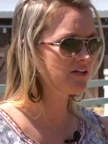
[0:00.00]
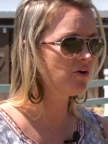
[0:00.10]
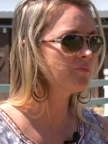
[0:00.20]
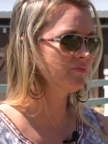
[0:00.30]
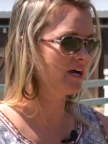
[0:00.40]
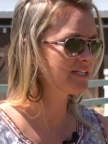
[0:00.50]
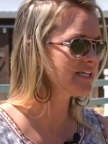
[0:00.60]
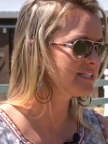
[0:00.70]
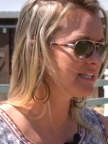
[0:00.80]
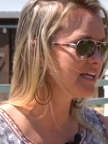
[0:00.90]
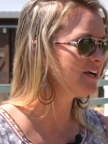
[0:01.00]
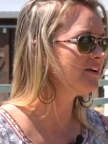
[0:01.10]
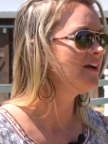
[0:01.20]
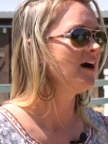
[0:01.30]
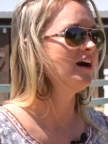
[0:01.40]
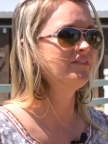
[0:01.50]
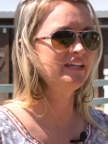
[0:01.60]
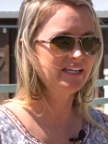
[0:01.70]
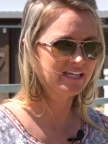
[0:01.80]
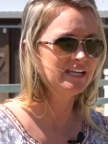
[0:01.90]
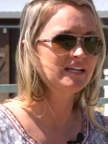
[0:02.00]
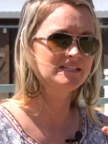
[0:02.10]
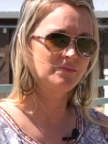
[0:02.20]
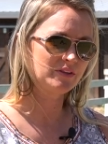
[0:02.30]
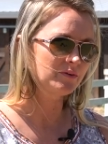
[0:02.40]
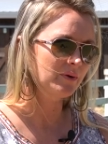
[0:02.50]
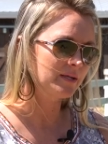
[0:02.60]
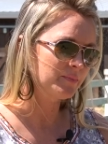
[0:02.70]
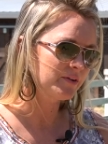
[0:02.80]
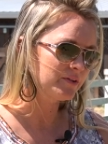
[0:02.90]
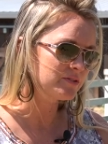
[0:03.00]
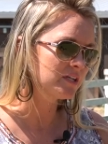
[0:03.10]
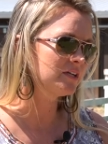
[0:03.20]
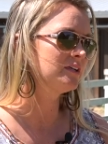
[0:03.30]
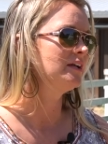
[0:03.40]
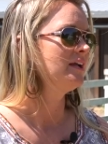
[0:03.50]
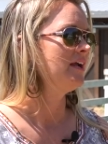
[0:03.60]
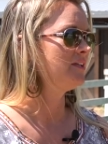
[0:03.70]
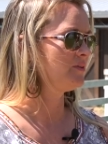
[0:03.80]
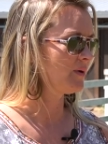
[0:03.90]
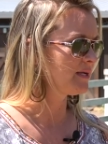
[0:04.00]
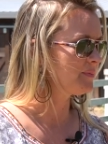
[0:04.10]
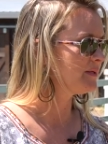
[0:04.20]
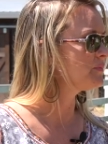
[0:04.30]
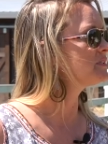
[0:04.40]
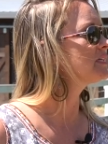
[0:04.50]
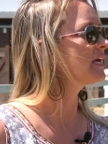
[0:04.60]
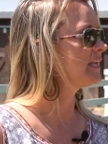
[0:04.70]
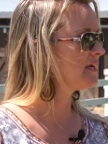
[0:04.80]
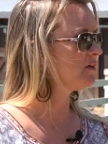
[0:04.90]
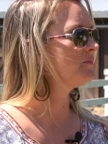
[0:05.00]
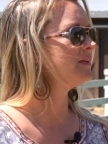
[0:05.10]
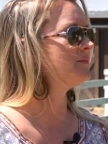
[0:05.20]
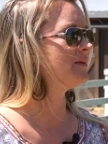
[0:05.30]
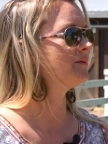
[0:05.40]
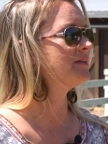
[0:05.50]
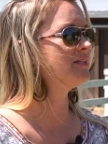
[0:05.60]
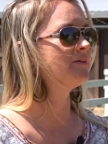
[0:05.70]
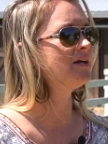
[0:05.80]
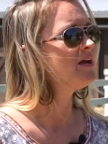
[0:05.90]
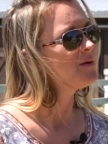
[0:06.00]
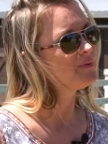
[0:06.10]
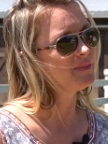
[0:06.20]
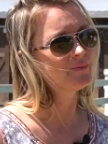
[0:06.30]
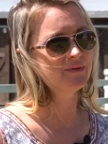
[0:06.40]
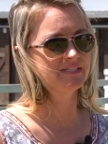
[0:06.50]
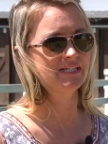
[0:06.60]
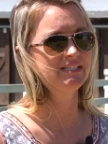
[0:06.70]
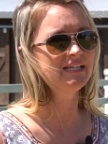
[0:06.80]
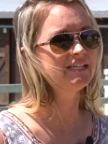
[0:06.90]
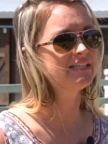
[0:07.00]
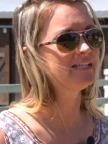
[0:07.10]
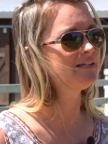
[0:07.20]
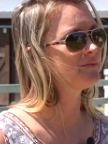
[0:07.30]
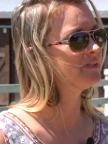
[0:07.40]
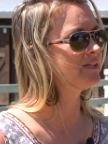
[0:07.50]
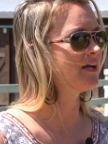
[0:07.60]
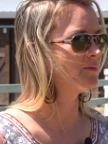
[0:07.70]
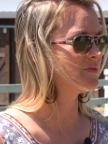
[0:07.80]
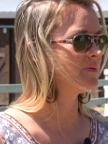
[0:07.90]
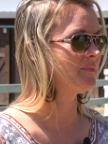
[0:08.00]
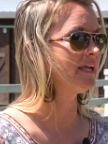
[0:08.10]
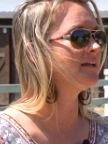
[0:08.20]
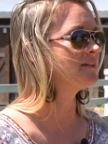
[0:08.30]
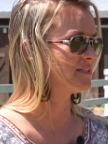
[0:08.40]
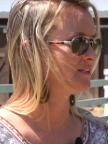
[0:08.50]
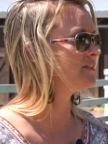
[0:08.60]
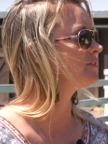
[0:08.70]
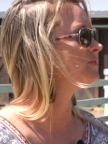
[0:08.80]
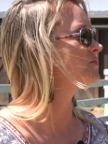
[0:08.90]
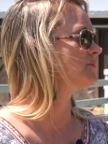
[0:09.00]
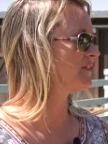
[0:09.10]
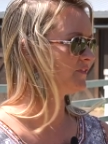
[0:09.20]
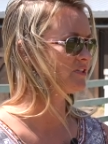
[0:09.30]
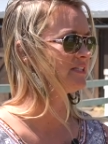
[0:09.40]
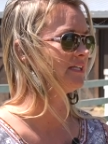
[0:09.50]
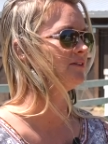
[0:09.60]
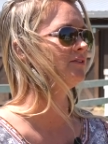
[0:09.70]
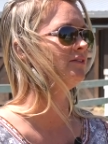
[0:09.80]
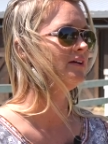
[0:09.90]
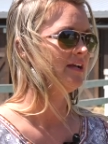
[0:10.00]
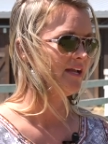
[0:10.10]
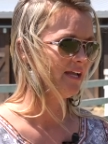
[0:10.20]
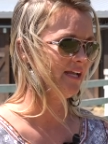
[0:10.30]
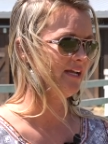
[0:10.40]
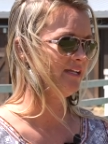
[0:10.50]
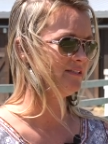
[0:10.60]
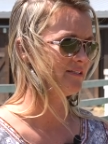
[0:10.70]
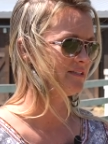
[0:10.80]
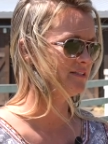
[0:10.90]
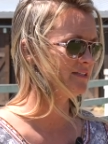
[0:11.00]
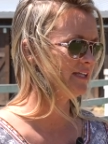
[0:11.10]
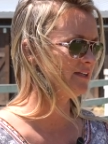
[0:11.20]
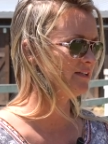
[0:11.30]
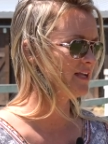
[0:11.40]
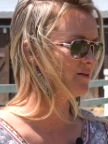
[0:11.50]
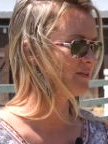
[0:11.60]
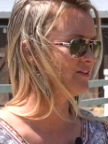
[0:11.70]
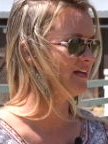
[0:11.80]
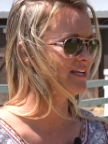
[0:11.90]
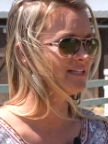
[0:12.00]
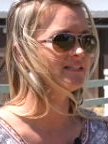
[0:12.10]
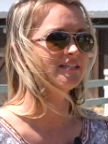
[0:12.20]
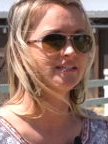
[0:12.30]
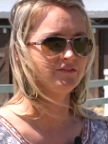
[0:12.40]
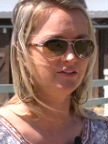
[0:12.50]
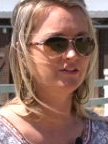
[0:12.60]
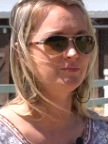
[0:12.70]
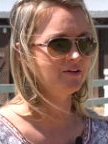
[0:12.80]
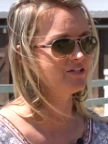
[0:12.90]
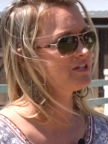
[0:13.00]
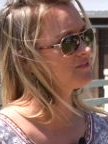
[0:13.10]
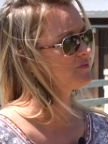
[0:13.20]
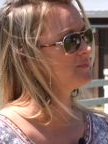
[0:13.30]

a whole process there of getting connected with the right producer and the right people to kind of help me to be mm-hmm. able to do it. Mm-hmm. But then once I did, then he really helped me make Guns and Glitter, which was my first single and he helped me do that. And he's done several other projects for